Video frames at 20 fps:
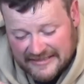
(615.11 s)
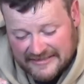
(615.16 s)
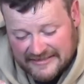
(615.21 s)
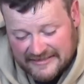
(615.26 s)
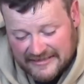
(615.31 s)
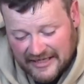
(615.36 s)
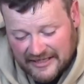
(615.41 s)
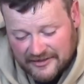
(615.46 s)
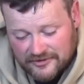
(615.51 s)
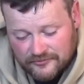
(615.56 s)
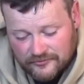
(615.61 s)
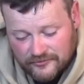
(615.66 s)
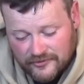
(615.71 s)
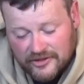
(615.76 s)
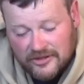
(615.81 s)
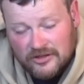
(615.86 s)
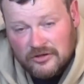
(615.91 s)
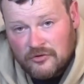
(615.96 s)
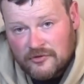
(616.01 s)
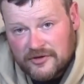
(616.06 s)
is that
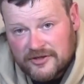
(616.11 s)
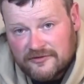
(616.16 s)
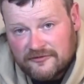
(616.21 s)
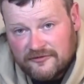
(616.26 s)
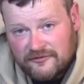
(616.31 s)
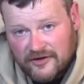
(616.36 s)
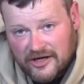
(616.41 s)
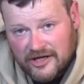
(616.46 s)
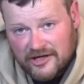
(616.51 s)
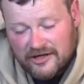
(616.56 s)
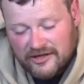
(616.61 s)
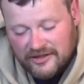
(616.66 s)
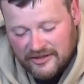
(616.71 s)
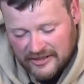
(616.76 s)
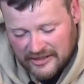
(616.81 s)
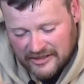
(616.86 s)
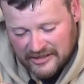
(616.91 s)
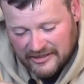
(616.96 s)
trigger going to fire.